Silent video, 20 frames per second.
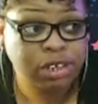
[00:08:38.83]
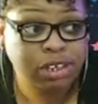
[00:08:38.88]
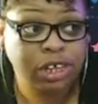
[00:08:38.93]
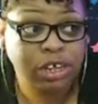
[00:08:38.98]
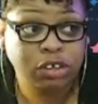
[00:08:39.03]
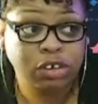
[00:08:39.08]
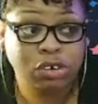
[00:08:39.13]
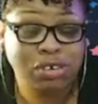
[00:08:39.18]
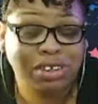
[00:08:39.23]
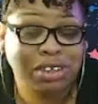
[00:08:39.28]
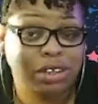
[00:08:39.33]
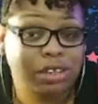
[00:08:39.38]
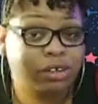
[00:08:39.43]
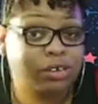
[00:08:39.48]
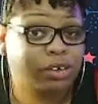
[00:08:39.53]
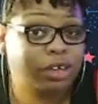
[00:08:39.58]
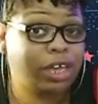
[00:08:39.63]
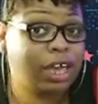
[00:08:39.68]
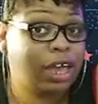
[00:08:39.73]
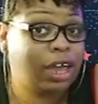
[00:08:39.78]
that you're
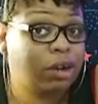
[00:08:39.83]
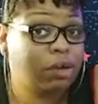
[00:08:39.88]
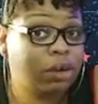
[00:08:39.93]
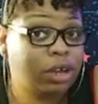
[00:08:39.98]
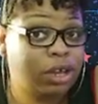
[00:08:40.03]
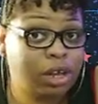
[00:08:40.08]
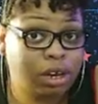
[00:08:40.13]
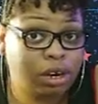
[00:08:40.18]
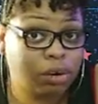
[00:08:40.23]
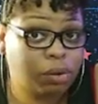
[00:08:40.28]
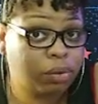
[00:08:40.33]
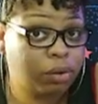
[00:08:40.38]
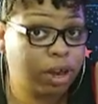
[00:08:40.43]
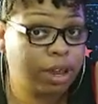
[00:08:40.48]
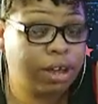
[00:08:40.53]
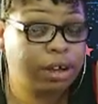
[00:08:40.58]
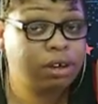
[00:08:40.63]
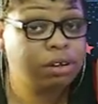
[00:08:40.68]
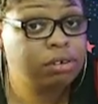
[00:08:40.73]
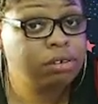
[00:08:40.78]
still carrying
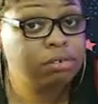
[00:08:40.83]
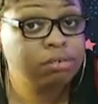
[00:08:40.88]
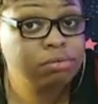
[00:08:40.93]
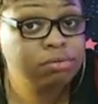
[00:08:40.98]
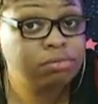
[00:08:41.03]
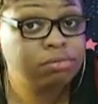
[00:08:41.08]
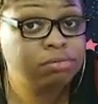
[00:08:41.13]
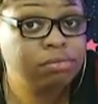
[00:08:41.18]
around,